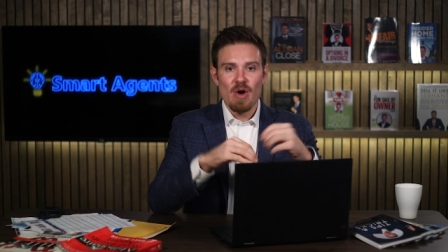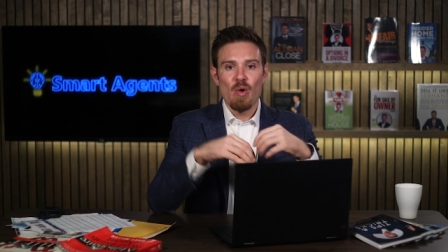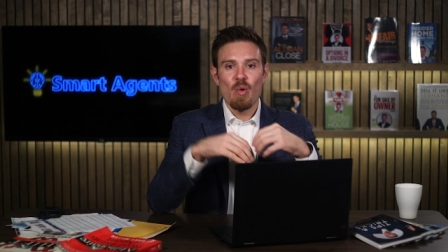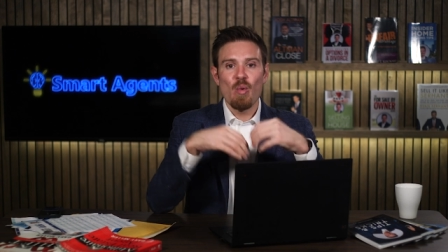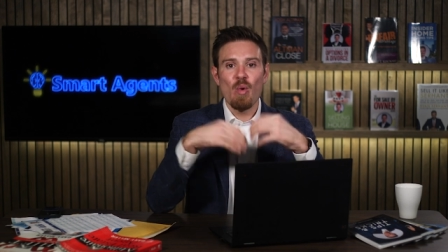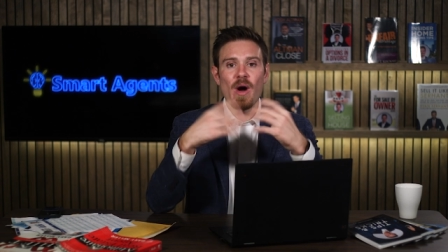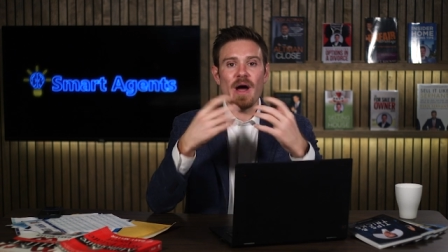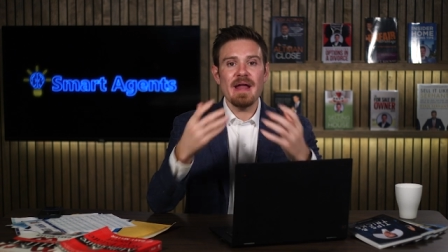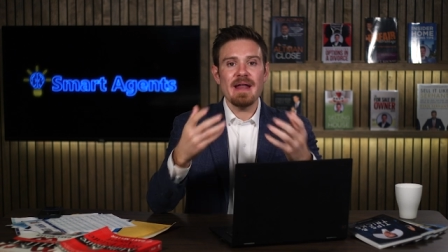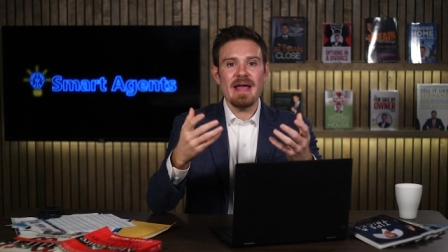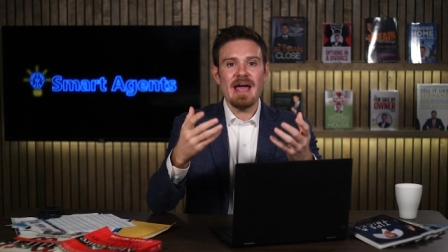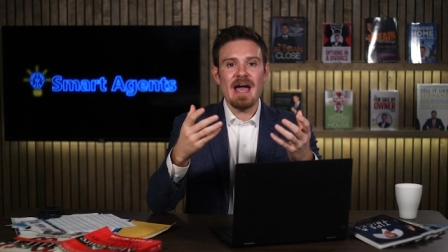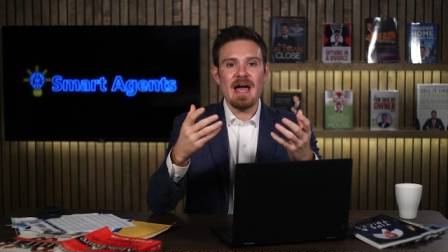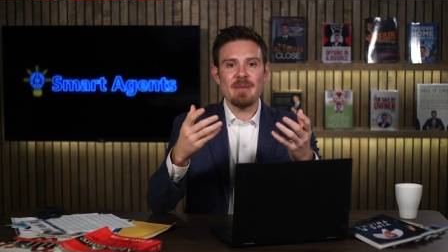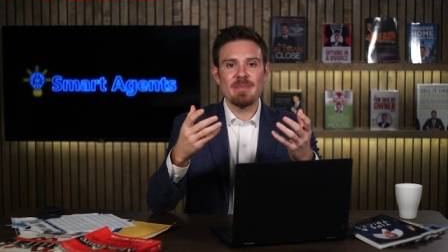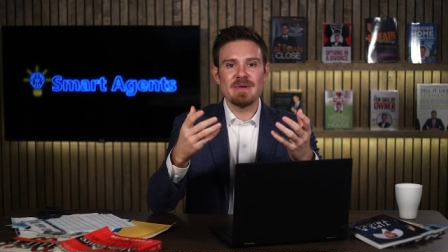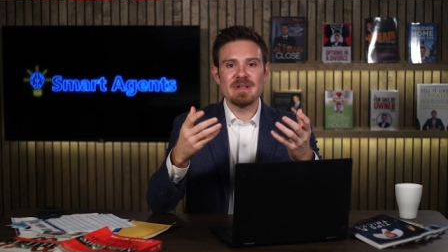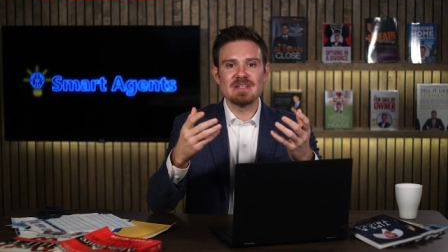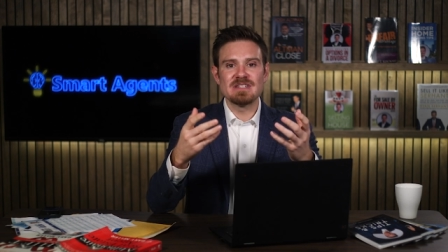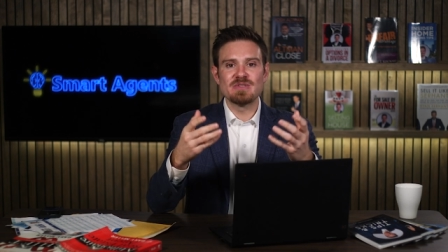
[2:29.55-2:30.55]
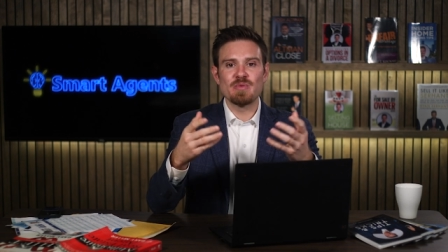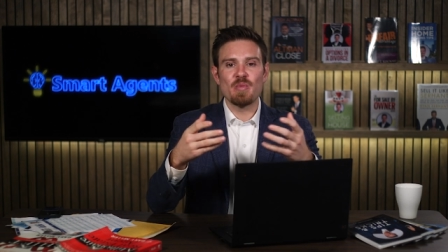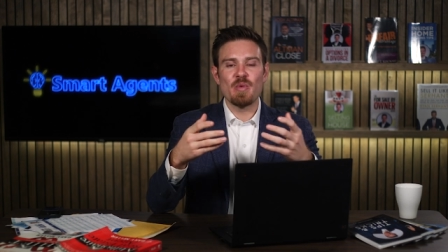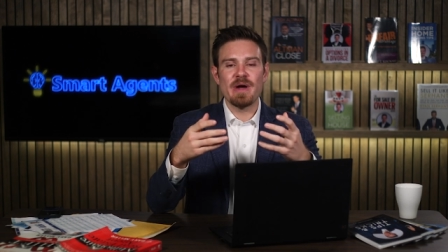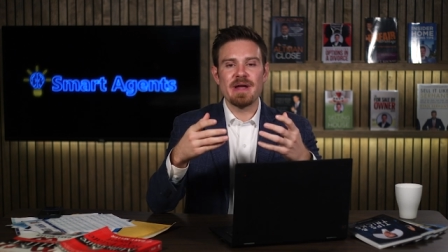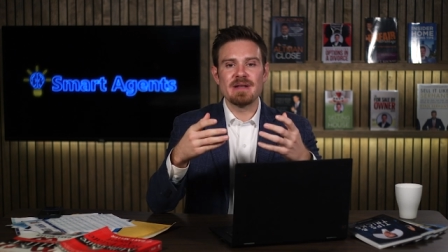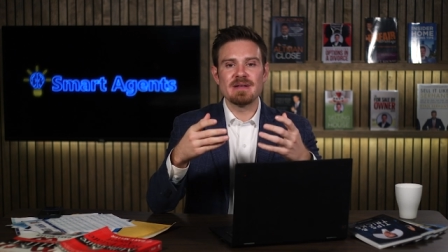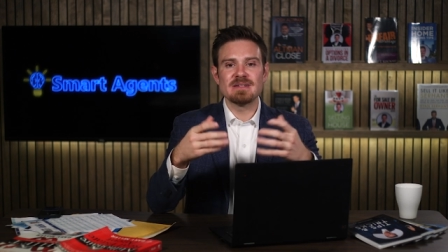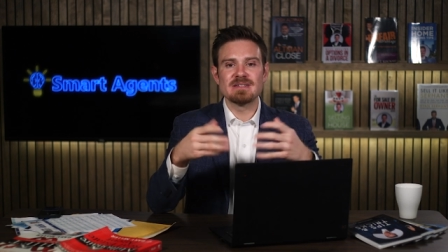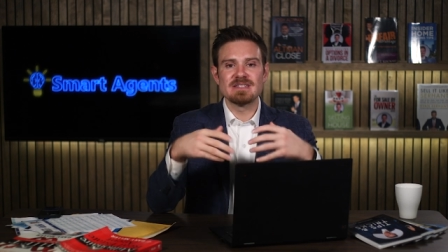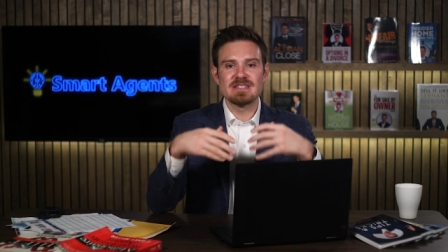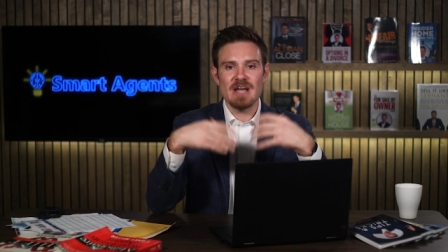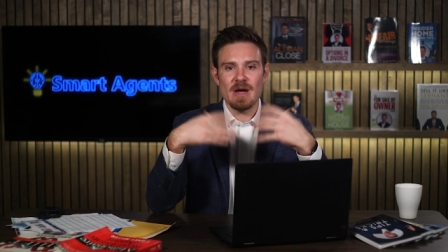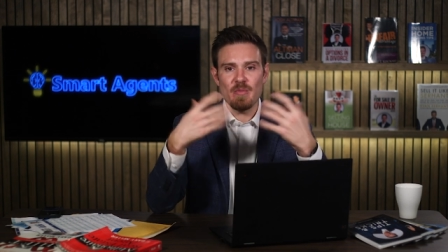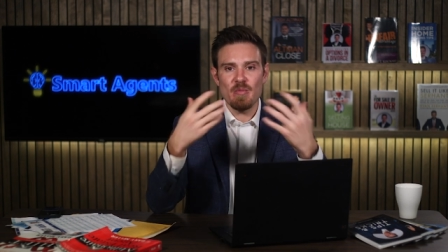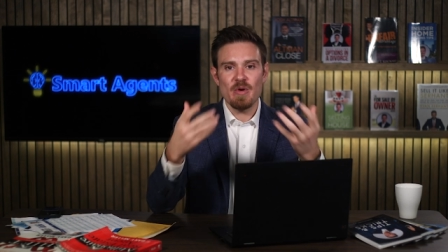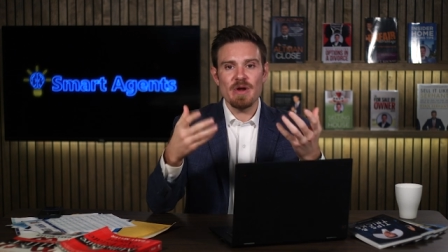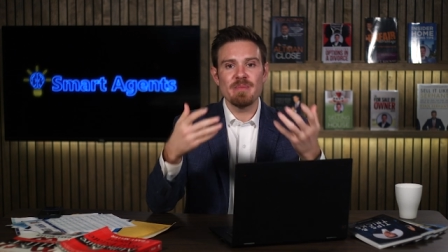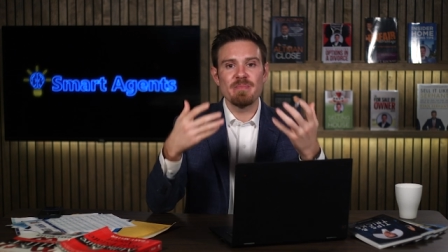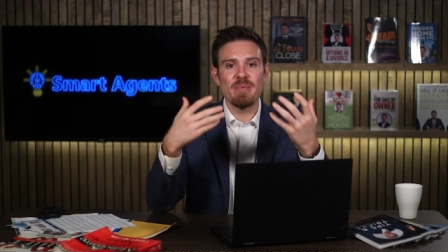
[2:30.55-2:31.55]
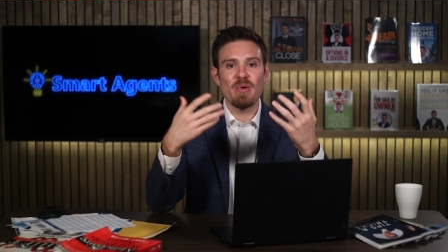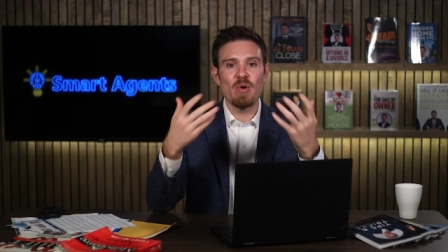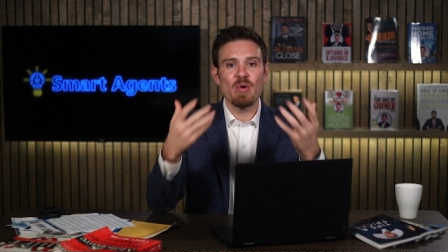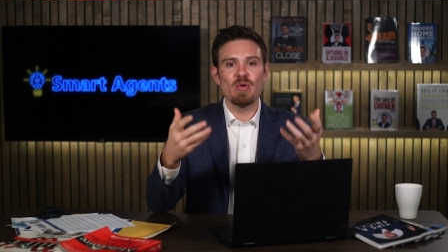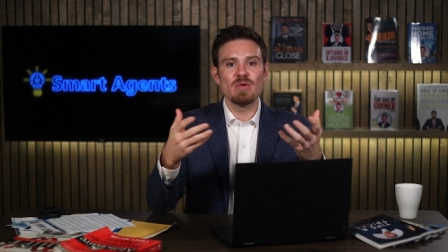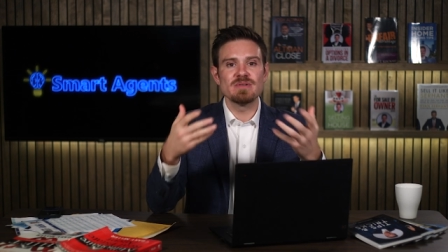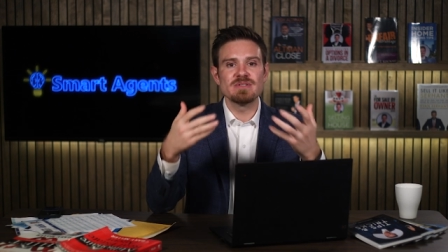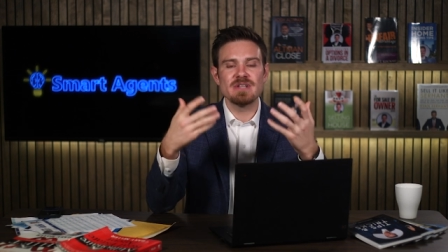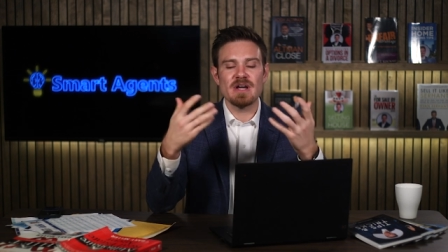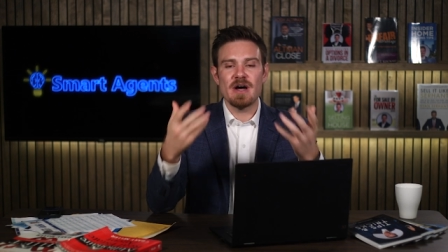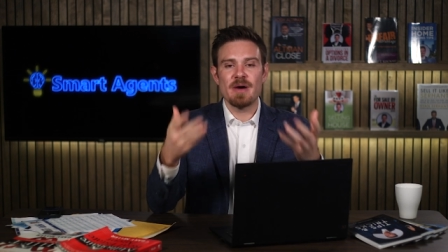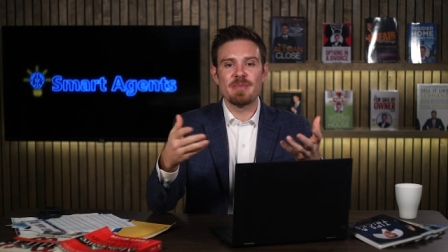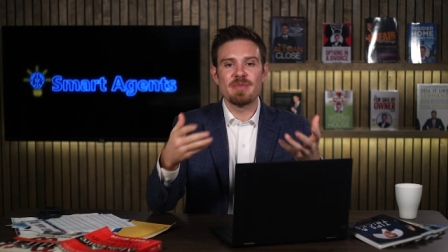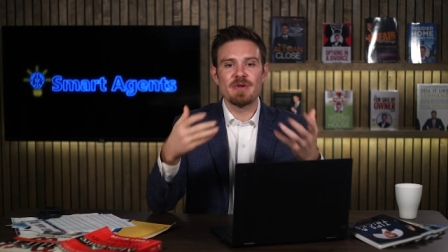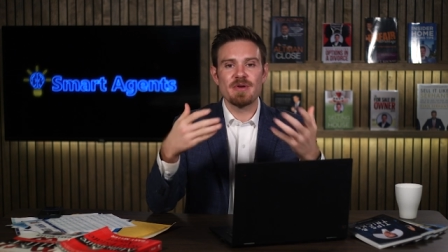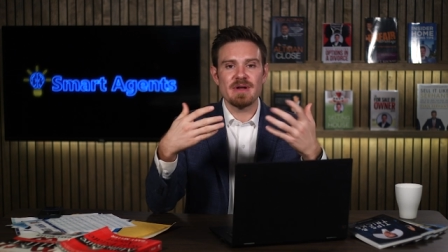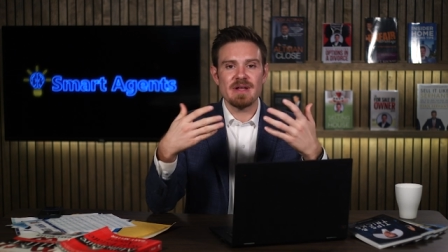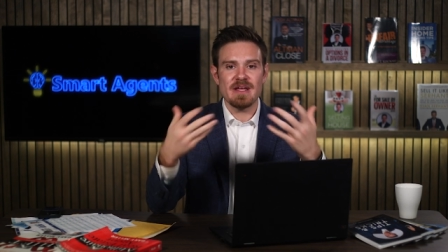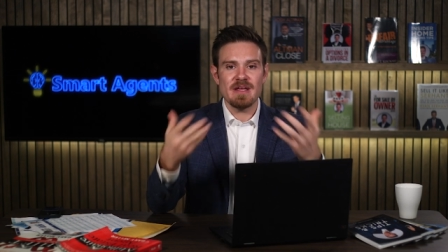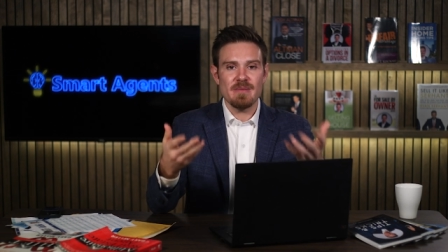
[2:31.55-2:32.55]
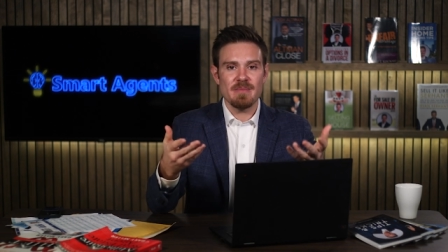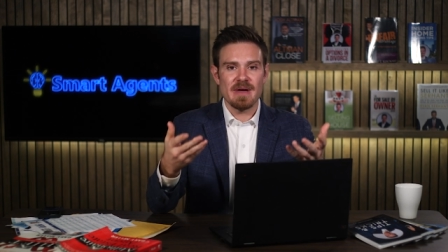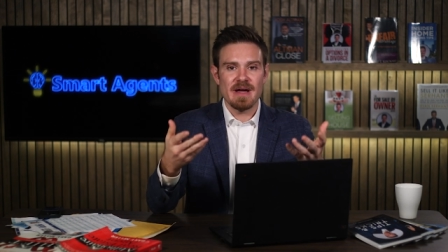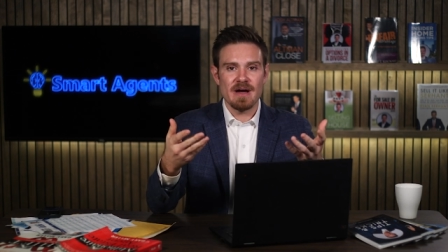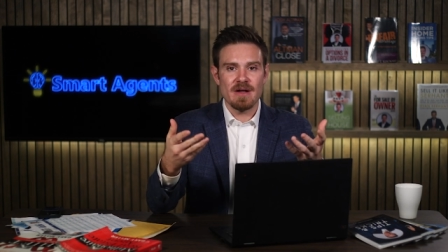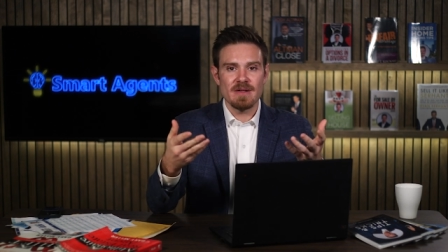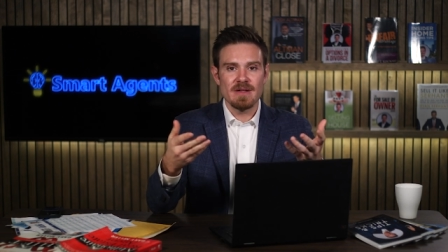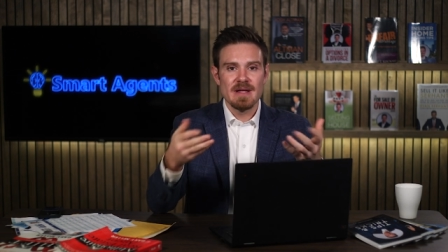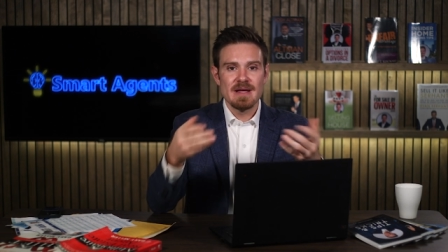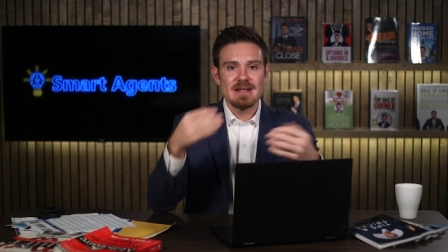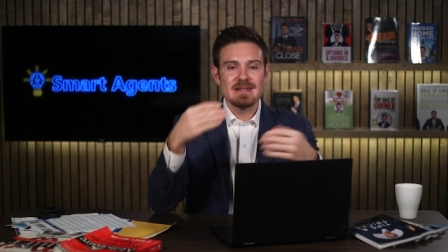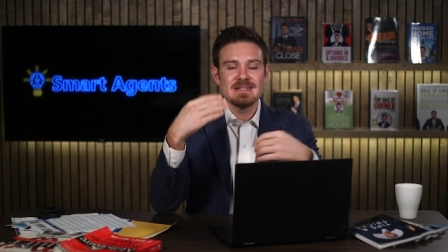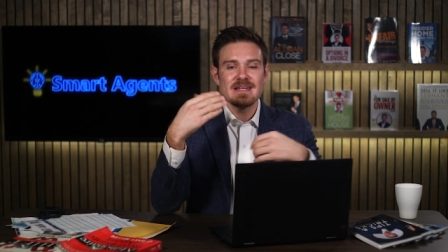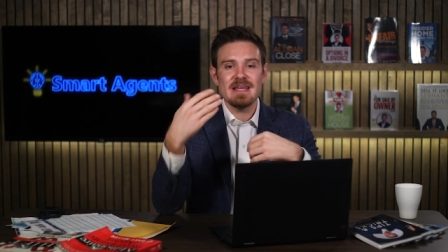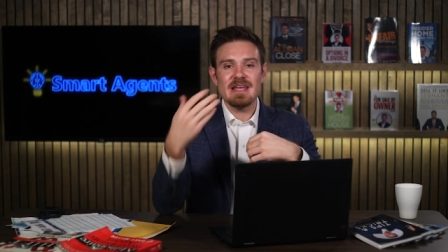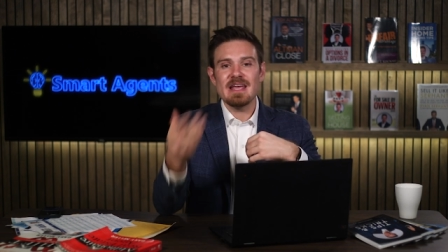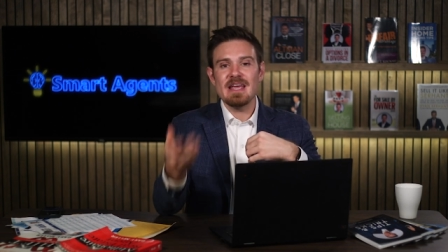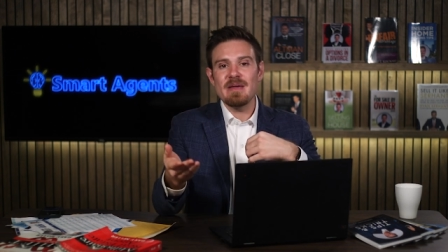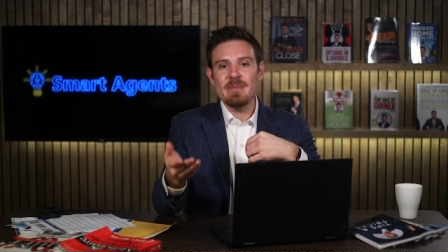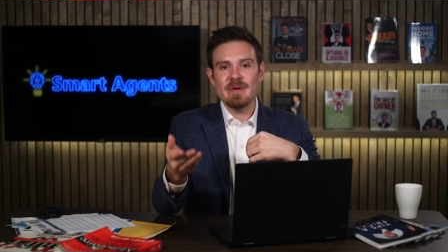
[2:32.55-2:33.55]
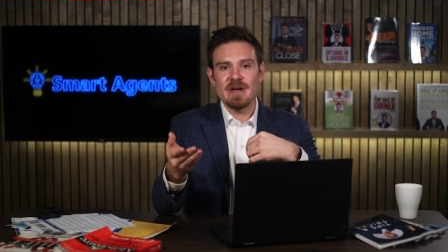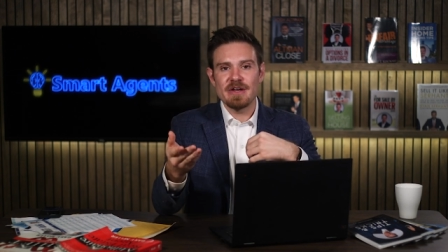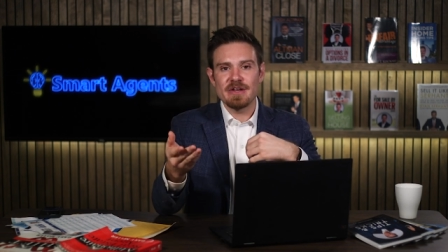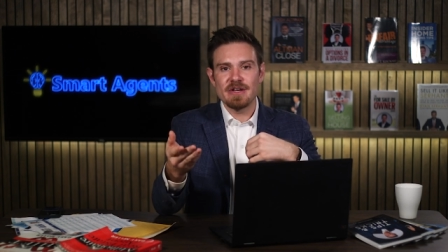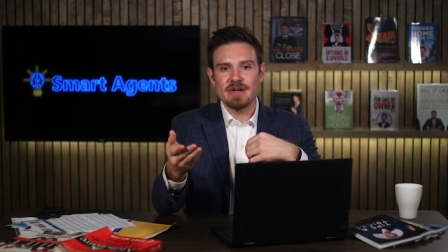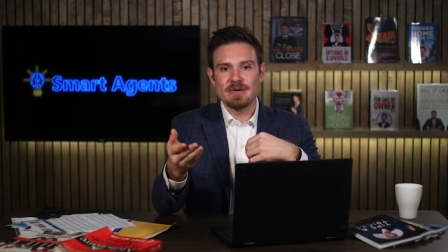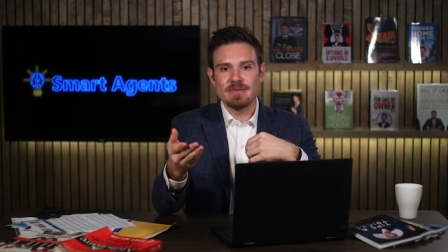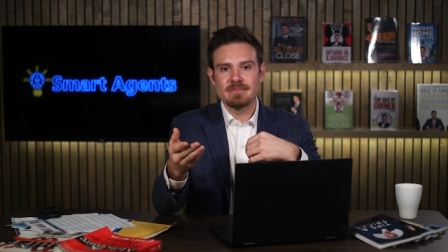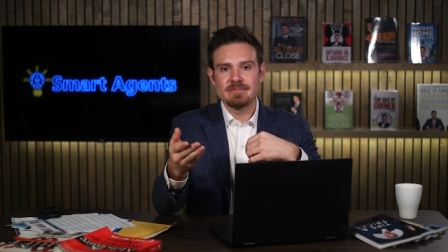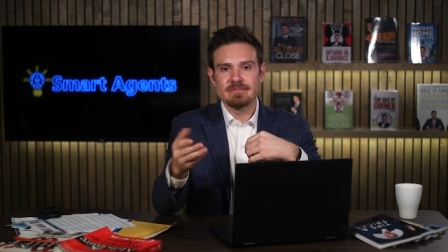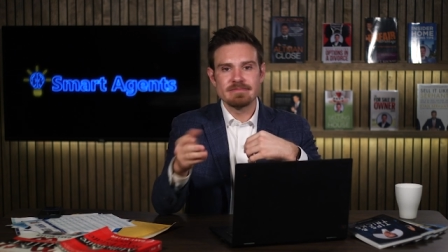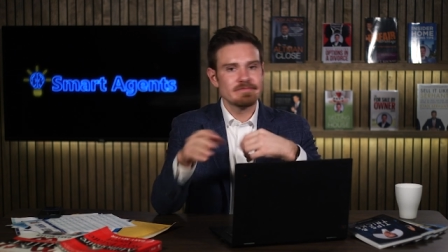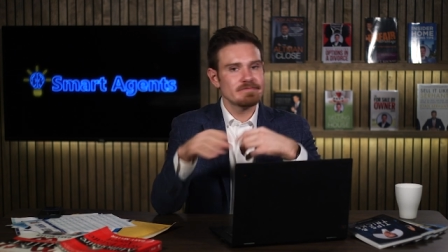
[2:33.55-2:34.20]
What happens when someone pulls up their email to email you?